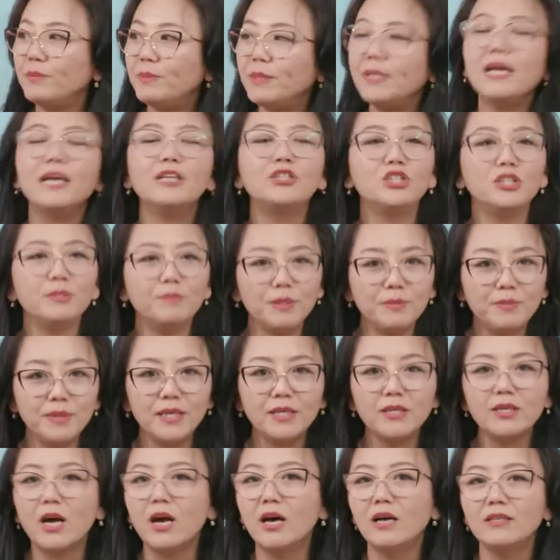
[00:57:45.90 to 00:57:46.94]
GBP,
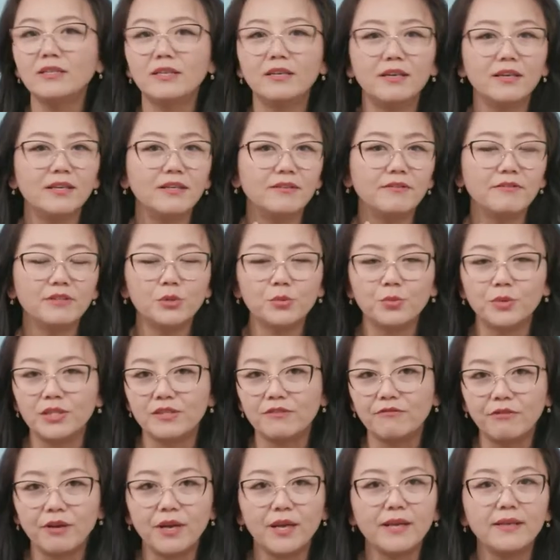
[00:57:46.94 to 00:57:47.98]
not Swiss
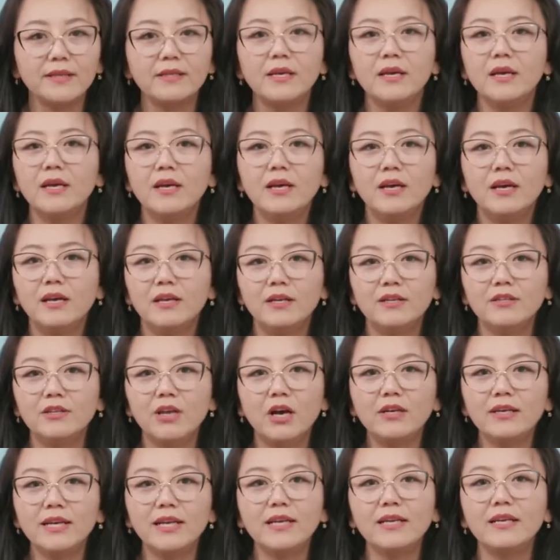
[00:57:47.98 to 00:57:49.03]
franc,
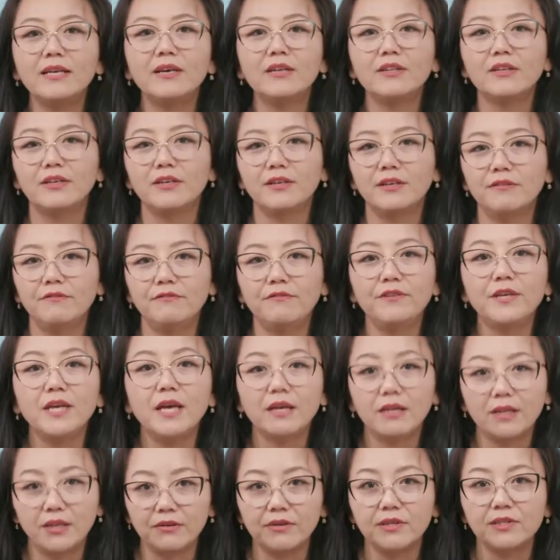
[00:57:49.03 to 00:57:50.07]
not any other
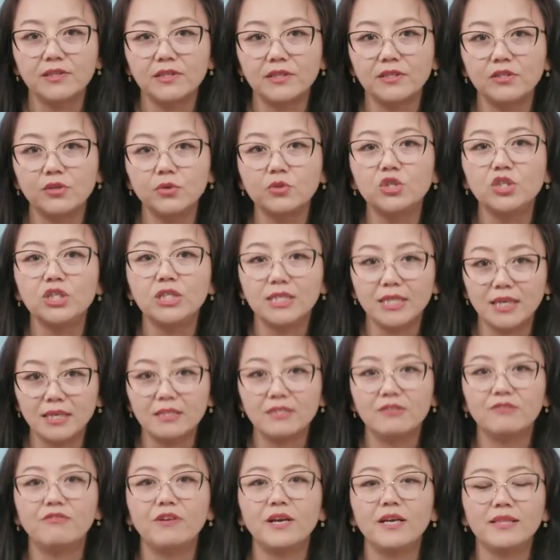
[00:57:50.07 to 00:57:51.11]
fiat currency." So she
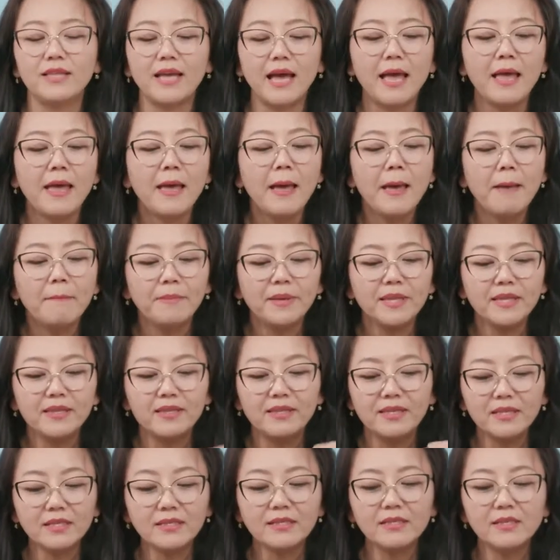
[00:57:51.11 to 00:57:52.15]
testified that. But
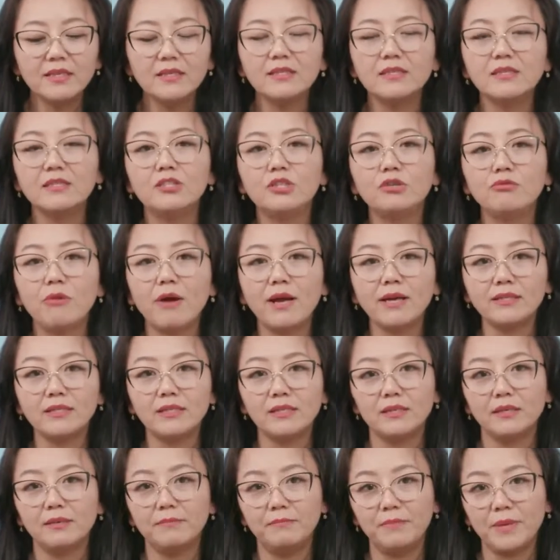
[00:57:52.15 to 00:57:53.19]
this is a direct,
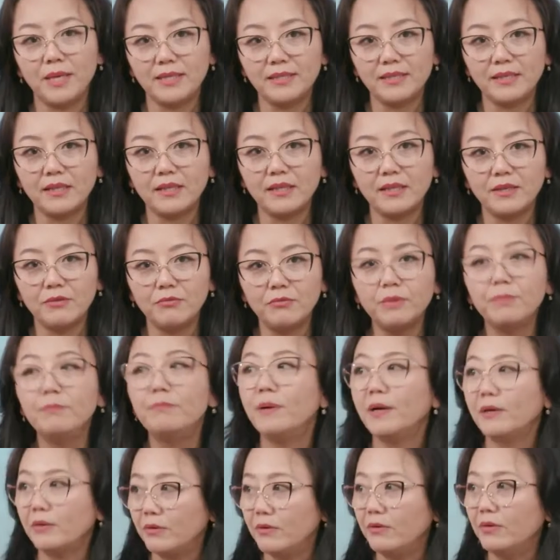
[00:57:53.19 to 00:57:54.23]
basically,
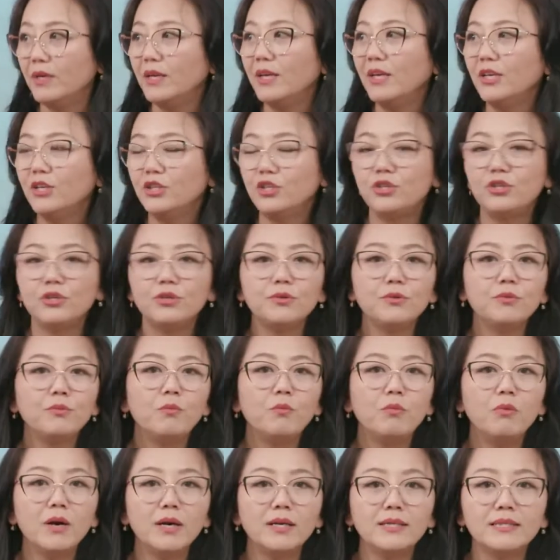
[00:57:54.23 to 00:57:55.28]
rebuttal to
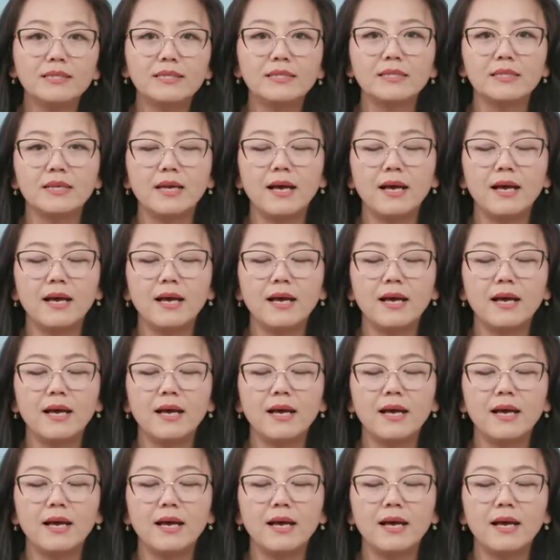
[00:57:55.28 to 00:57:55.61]
what